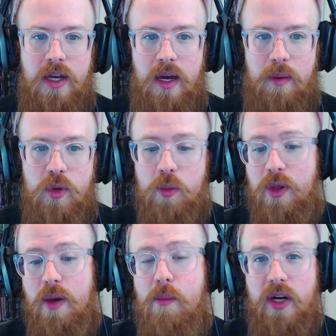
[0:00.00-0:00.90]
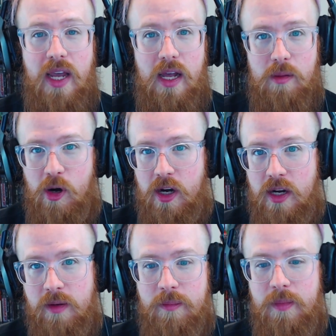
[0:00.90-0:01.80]
You can play a Mon
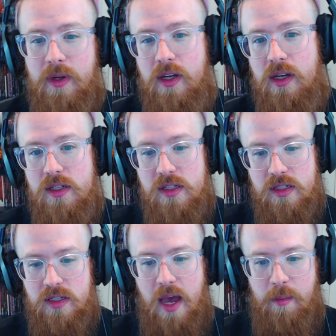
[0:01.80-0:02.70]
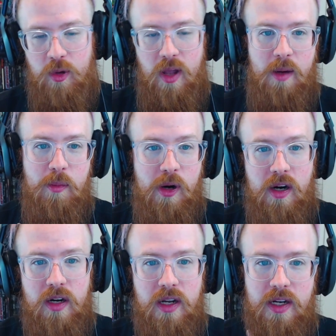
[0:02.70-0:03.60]
Calamari. This is Admiral
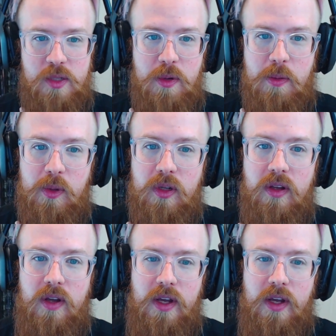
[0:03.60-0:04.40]
Akbar and his people.